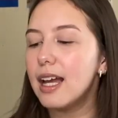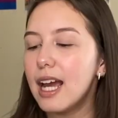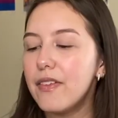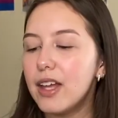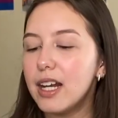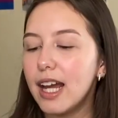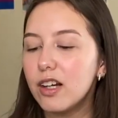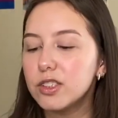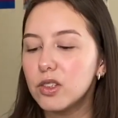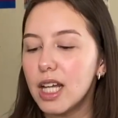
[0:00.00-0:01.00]
And then I
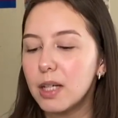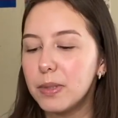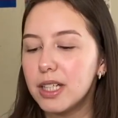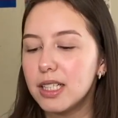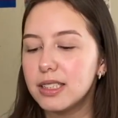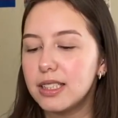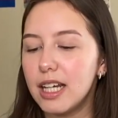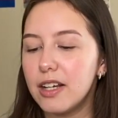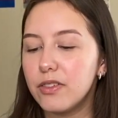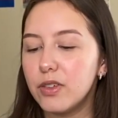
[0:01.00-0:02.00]
also like because
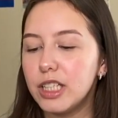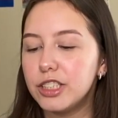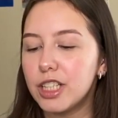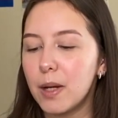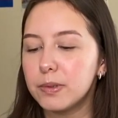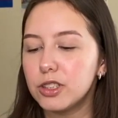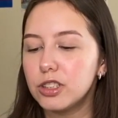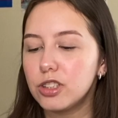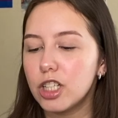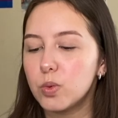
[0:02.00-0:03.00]
every chapter
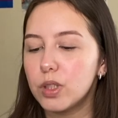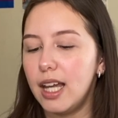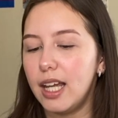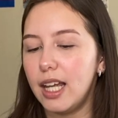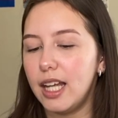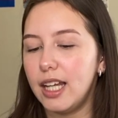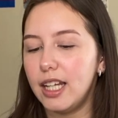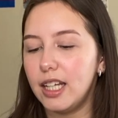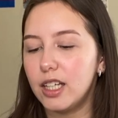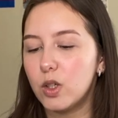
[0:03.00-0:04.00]
starts with
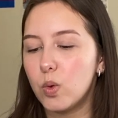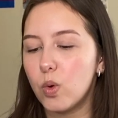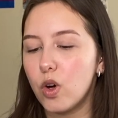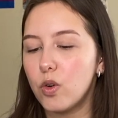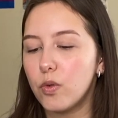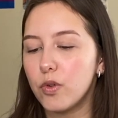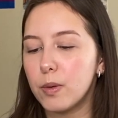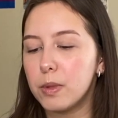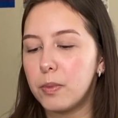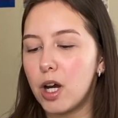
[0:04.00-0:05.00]
a quote from
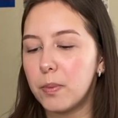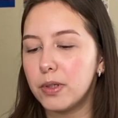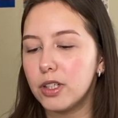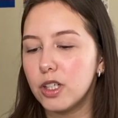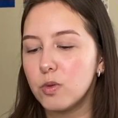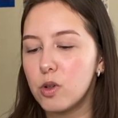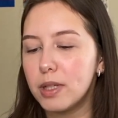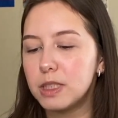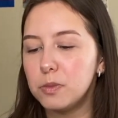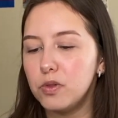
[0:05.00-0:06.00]
a popular
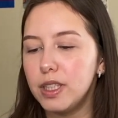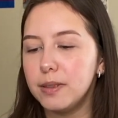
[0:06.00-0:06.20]
romance movie.